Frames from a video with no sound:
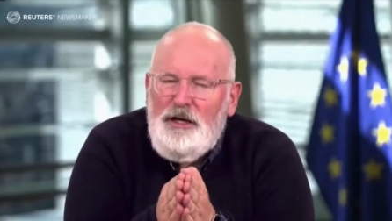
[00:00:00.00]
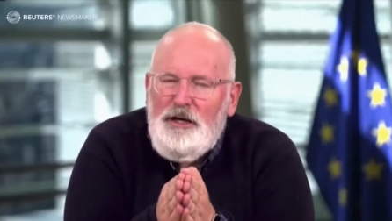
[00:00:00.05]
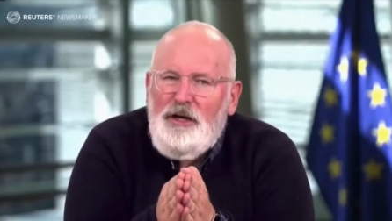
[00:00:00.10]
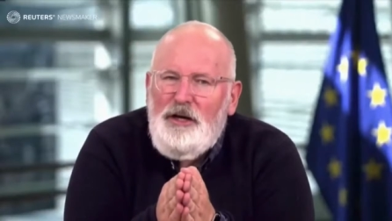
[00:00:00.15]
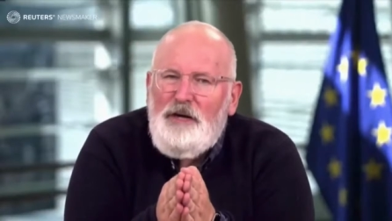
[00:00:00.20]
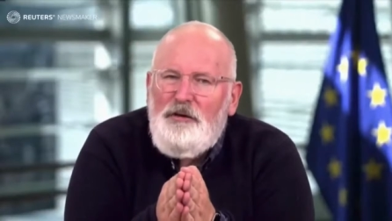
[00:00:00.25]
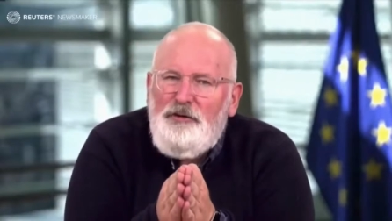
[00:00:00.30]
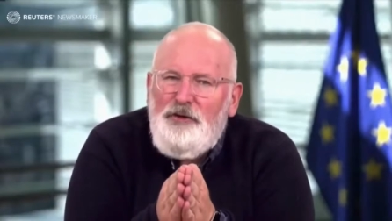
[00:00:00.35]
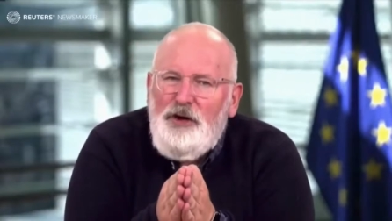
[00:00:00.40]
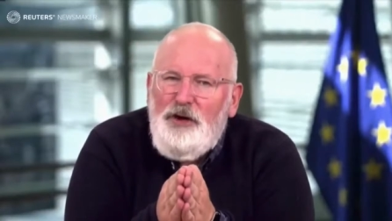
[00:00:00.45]
You
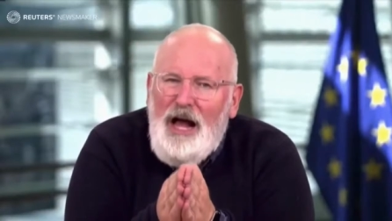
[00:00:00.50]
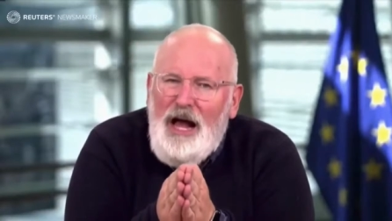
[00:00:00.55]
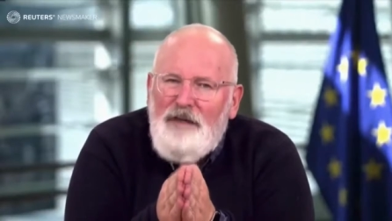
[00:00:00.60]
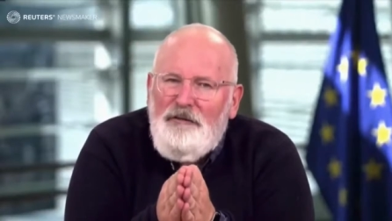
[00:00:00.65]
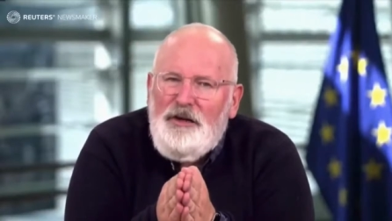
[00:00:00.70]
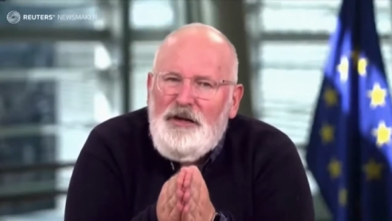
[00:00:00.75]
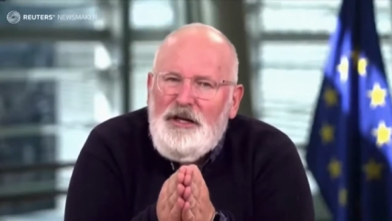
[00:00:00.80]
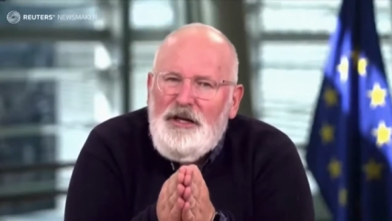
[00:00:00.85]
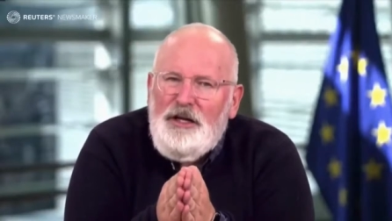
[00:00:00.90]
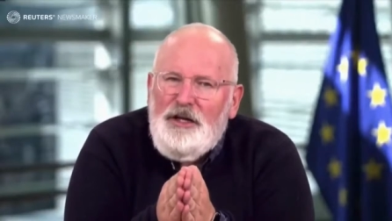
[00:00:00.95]
know, if you
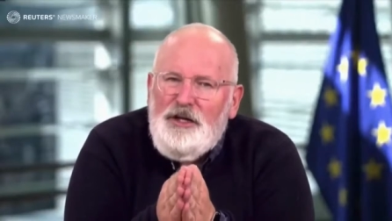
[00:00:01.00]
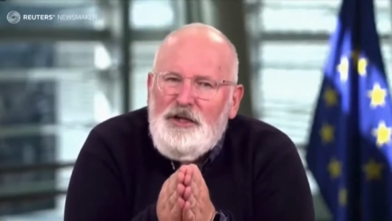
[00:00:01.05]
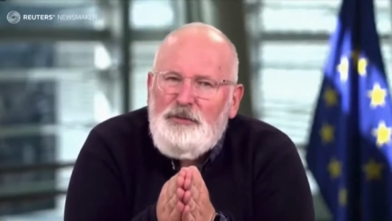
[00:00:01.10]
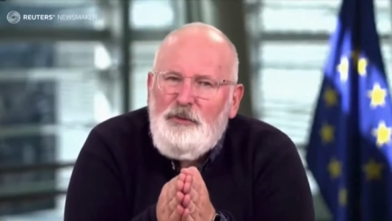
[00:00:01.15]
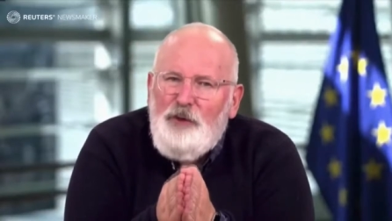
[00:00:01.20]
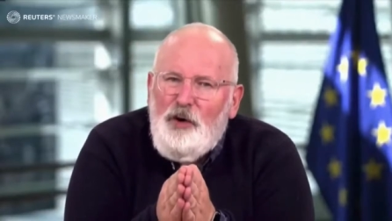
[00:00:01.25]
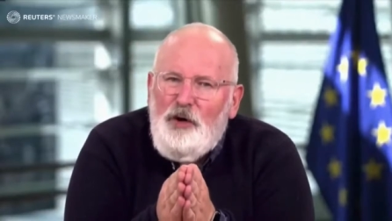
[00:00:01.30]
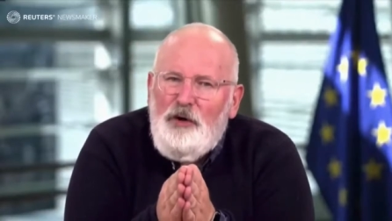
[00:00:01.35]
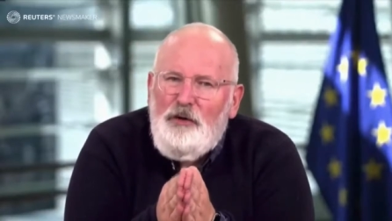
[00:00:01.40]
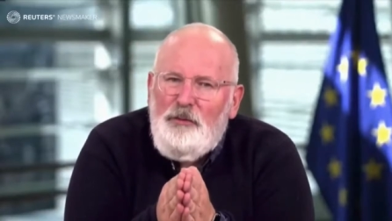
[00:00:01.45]
have a
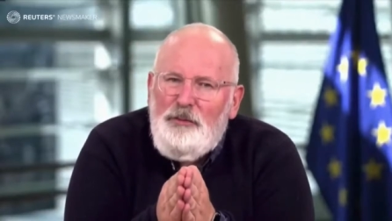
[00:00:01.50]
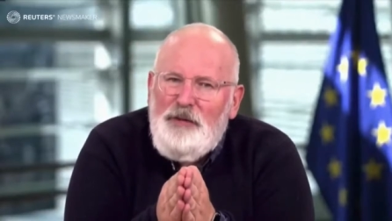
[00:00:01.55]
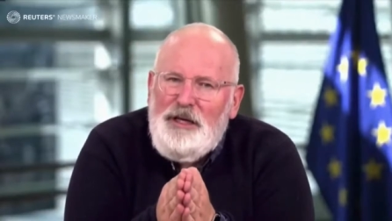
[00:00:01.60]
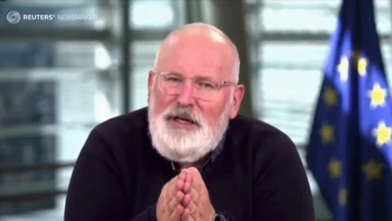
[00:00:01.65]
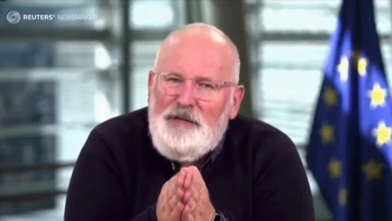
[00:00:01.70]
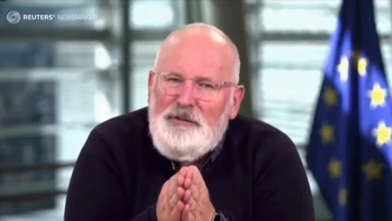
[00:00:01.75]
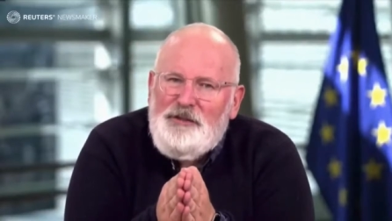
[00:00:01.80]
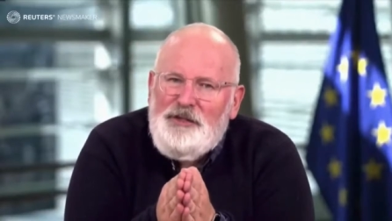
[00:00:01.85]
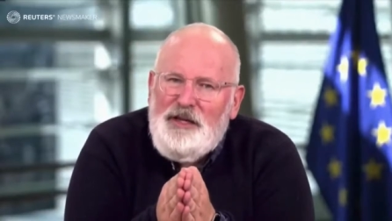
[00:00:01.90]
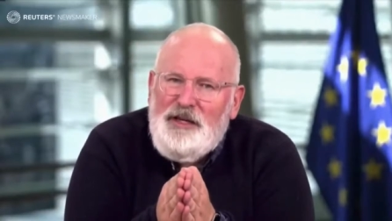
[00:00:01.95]
small or
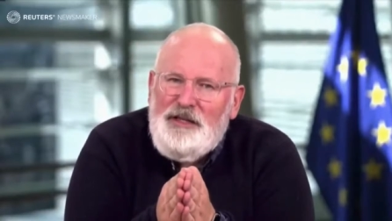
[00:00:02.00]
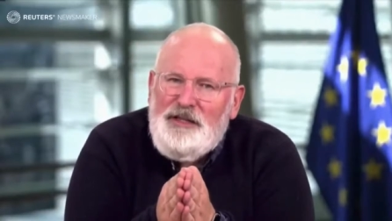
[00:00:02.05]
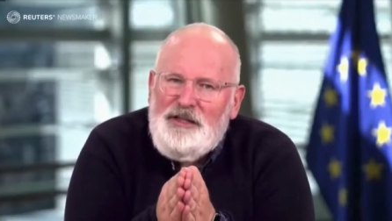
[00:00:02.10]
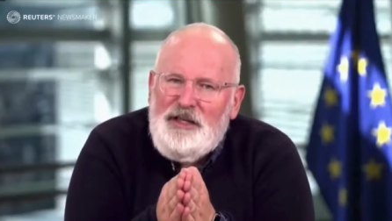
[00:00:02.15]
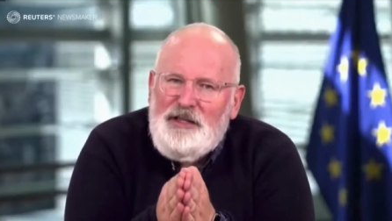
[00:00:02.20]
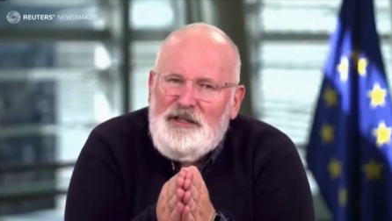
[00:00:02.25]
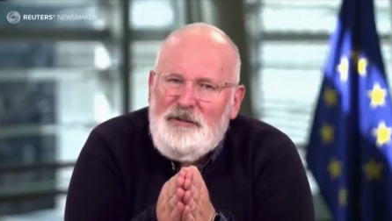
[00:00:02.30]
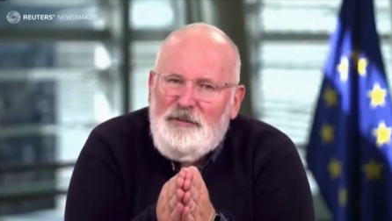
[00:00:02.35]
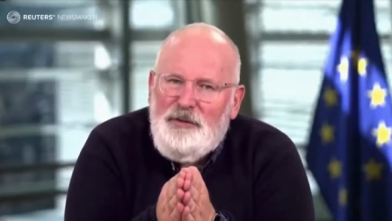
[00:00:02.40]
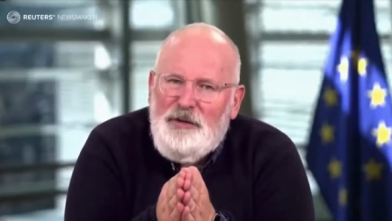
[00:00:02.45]

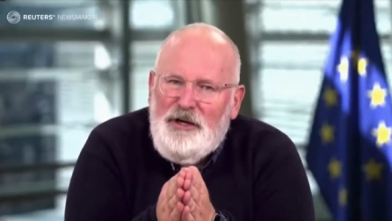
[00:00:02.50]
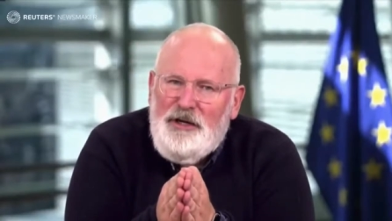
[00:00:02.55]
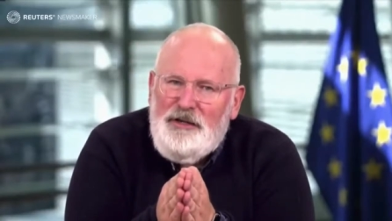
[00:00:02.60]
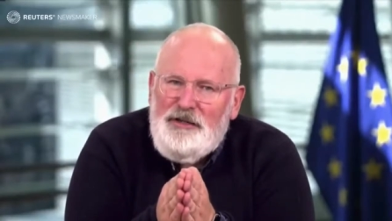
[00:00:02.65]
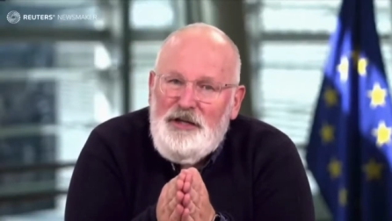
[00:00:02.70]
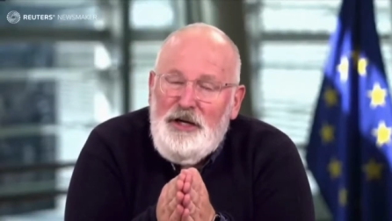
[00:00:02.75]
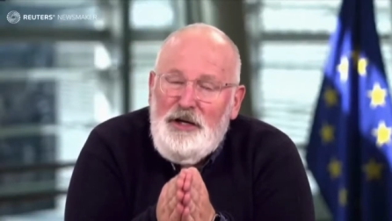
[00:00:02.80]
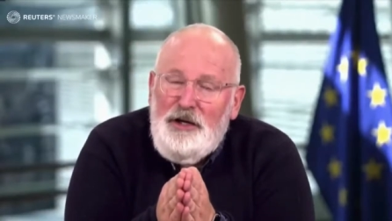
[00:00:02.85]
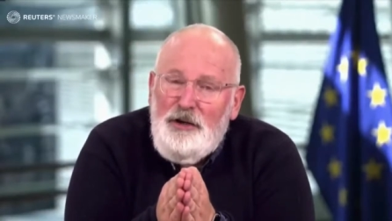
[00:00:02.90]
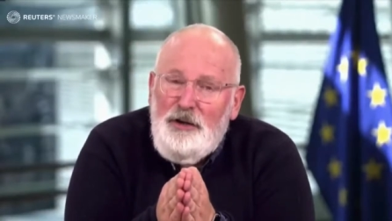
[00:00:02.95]
medium-sized
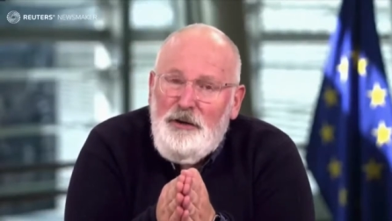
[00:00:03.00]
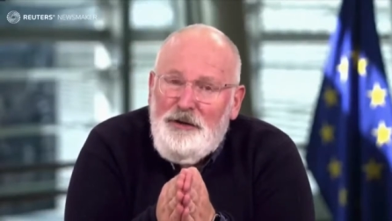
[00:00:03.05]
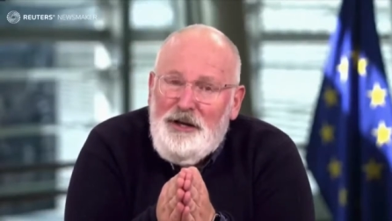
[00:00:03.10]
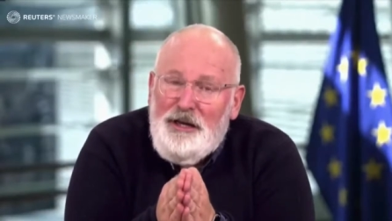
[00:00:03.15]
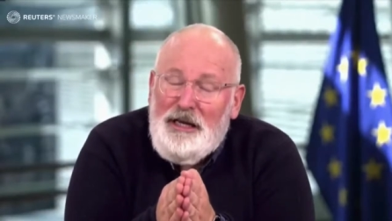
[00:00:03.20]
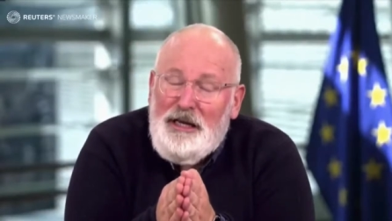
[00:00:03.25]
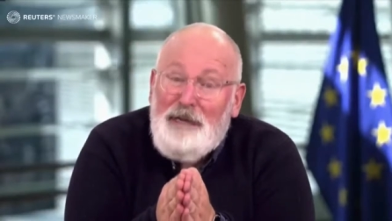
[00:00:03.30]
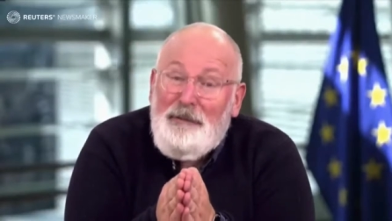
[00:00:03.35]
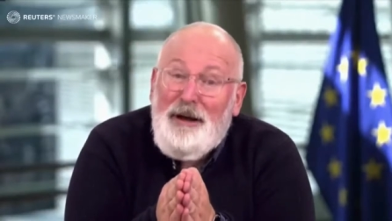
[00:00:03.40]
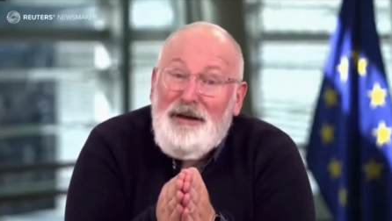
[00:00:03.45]
enterprise, you're
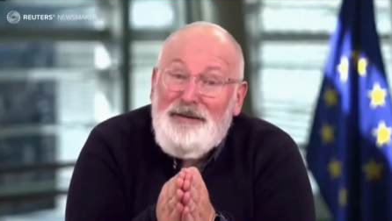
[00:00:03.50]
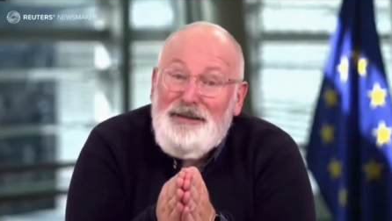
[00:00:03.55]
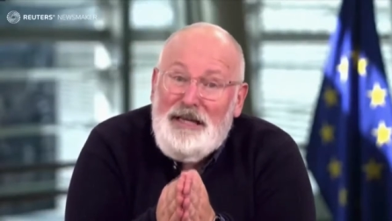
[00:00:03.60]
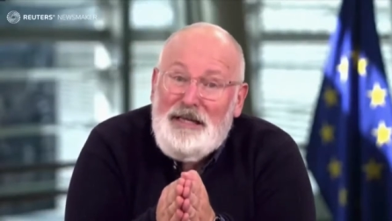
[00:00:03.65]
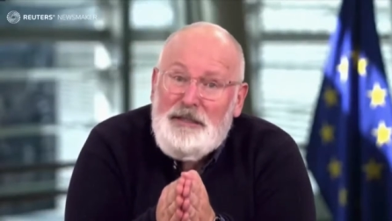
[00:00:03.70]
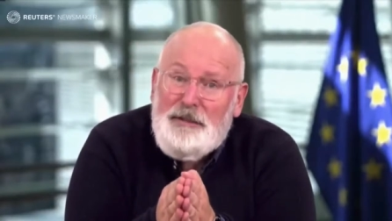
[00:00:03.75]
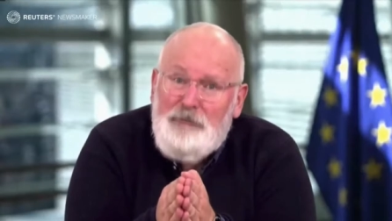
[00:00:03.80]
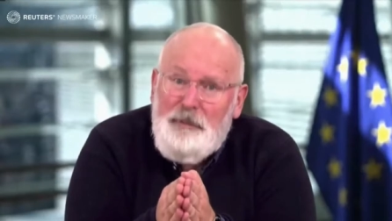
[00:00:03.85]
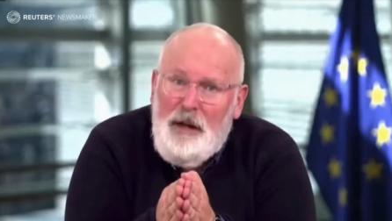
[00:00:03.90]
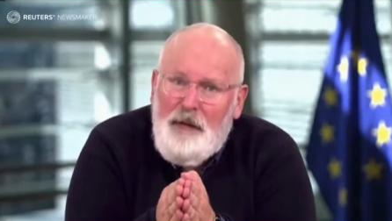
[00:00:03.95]
thinking about
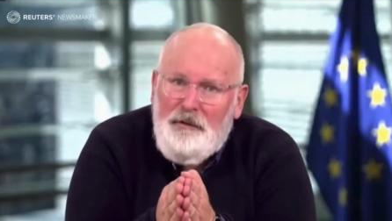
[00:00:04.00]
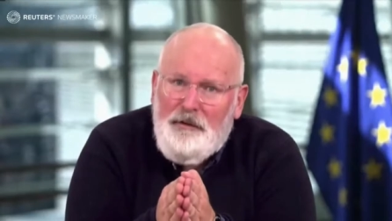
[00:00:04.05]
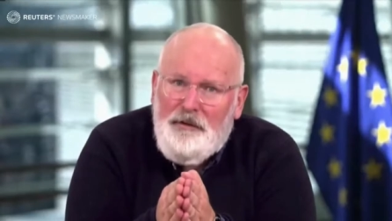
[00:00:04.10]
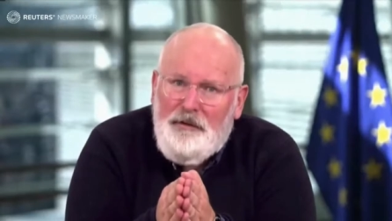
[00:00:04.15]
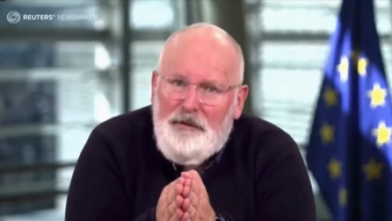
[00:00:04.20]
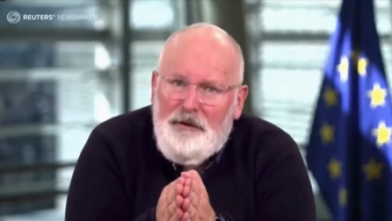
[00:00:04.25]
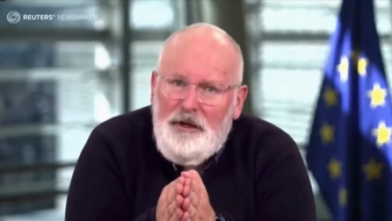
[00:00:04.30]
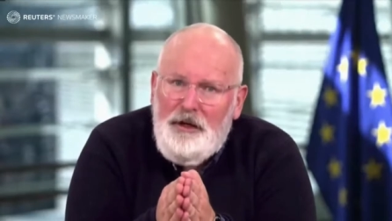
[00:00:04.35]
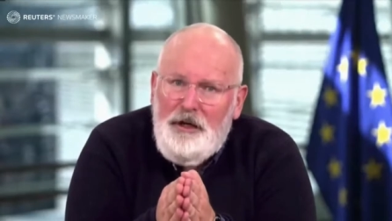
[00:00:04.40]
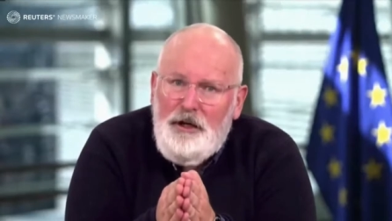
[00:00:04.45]
next
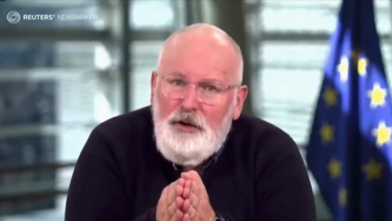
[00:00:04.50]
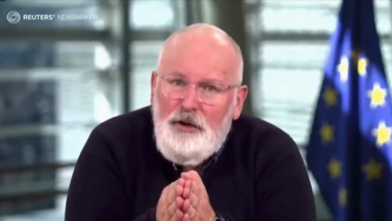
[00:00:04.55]
month.